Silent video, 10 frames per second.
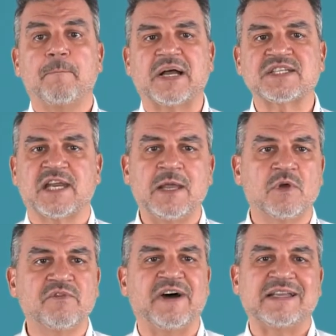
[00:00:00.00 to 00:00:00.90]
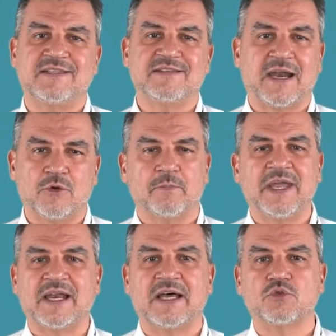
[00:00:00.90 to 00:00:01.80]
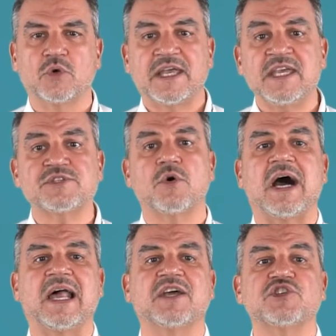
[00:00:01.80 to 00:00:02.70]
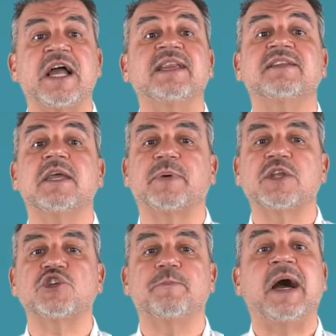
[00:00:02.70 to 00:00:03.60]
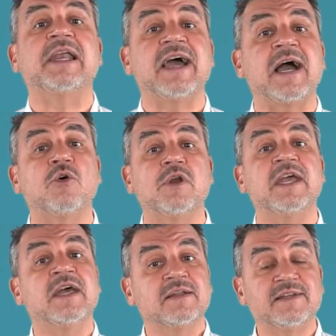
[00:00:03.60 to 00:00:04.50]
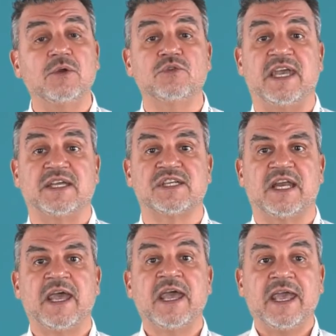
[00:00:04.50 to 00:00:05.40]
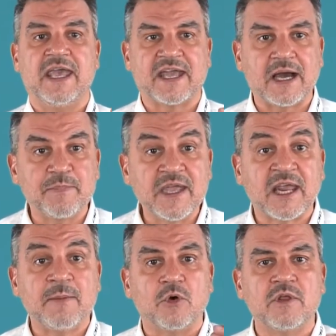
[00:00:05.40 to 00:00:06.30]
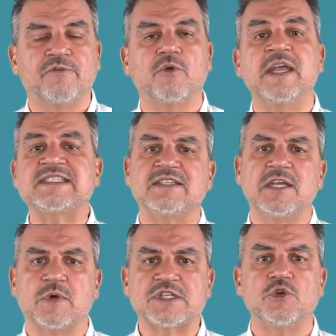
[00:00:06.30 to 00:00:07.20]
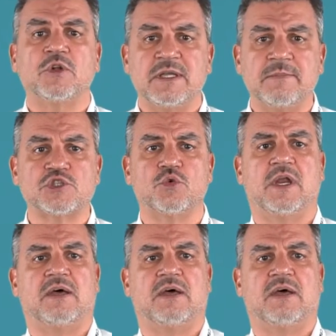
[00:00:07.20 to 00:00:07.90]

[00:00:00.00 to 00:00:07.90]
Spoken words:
Then we are going to move on from the ISO nomenclature to the choice of the main tool angles and understand their influence on the machining operations.